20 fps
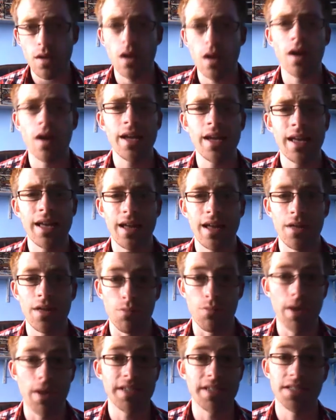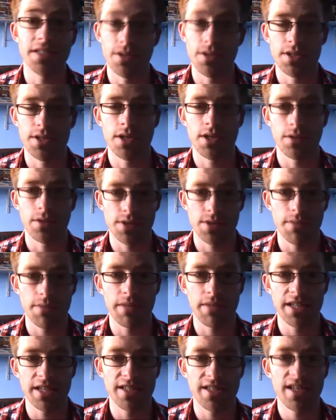I have waited till the cycle was
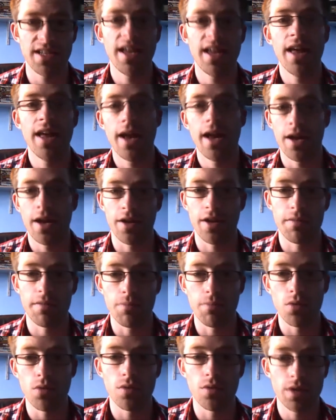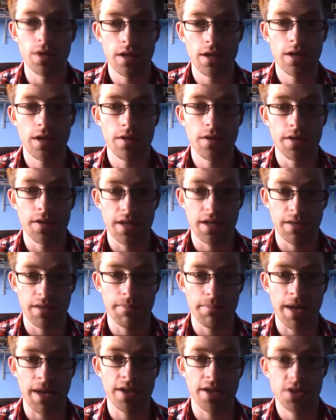completed and I have bought the
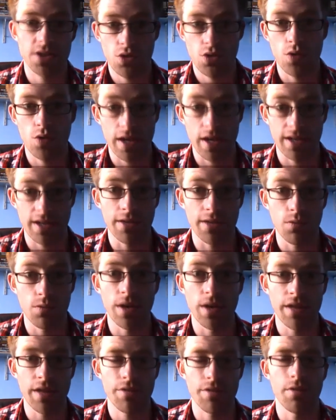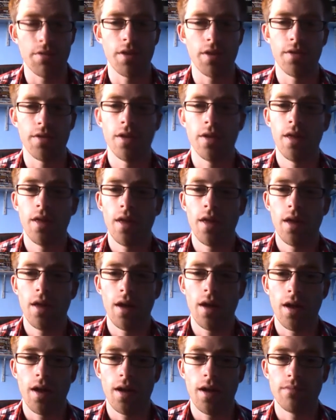packs quickly, one after another,
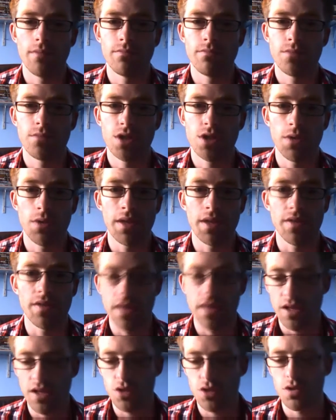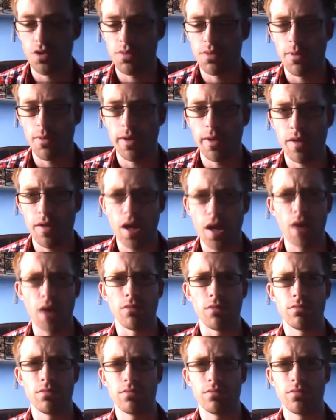um, so even the initial disappointment of,
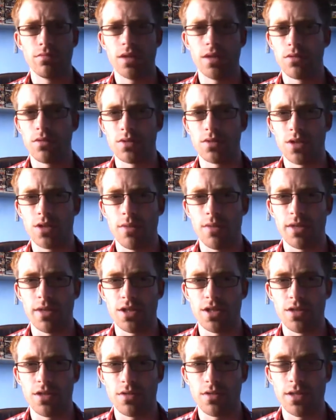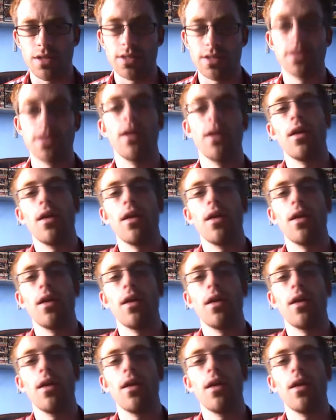oh, the eagles are coming its useless.